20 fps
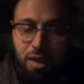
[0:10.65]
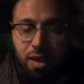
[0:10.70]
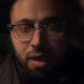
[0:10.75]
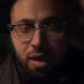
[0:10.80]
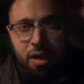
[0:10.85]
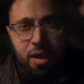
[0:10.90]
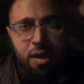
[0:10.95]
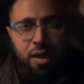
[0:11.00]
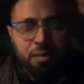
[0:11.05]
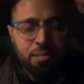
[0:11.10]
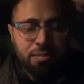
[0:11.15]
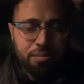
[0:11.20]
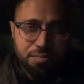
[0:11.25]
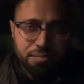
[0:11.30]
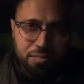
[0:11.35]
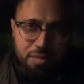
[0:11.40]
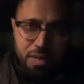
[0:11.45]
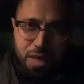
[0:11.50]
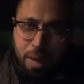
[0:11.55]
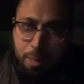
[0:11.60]

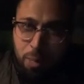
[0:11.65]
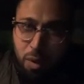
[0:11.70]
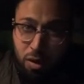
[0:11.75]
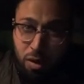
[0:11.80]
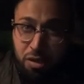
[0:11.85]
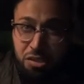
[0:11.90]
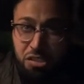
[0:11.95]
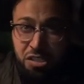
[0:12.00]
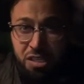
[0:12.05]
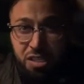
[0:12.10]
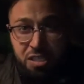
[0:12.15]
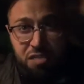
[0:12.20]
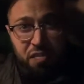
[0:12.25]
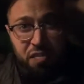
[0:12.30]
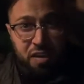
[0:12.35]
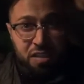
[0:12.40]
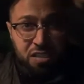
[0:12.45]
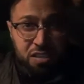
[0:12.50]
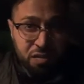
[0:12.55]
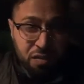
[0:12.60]
Apologies
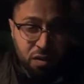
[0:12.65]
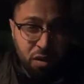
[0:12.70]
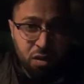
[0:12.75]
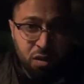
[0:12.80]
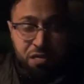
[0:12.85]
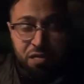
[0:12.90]
first of all